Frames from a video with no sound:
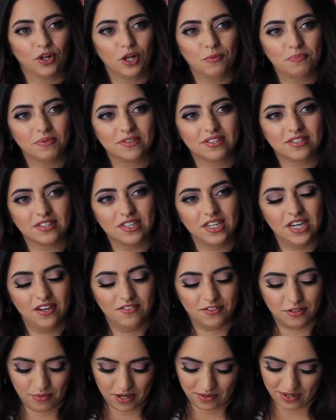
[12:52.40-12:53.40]
to roll up the
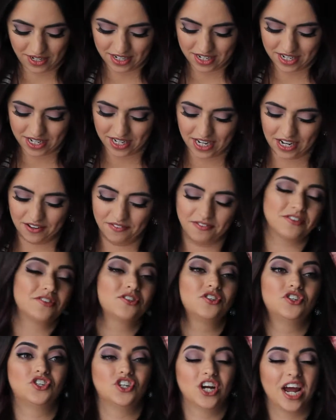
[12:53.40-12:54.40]
sleeves. I'm probably going to take off
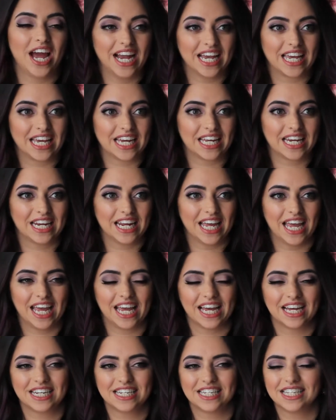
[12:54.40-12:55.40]
this jacket,
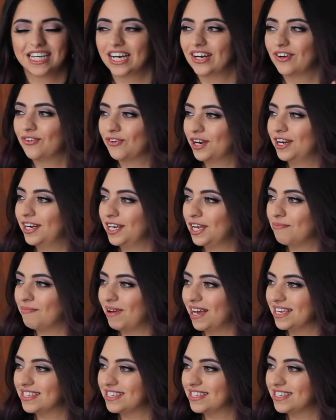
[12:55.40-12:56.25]
and we're going to get